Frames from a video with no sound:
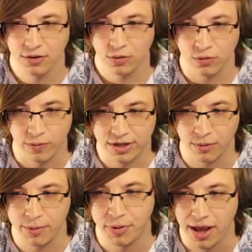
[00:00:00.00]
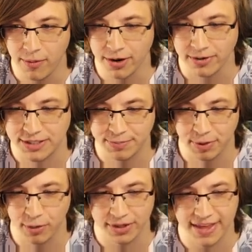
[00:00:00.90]
we, we probably want to
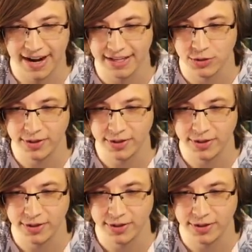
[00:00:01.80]
explore what that is.